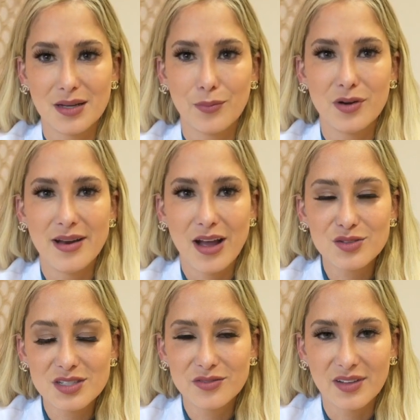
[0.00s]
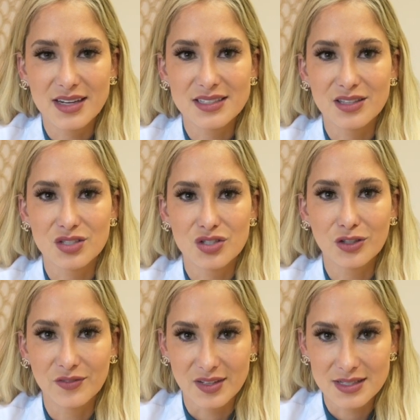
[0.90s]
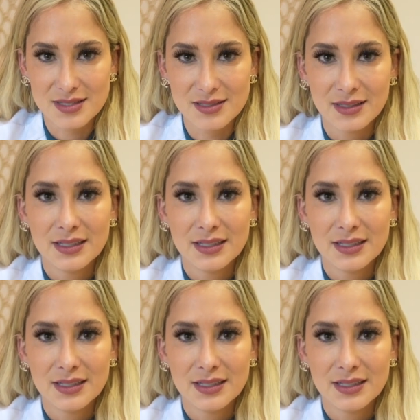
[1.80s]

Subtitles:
a pronounced effect at the surface,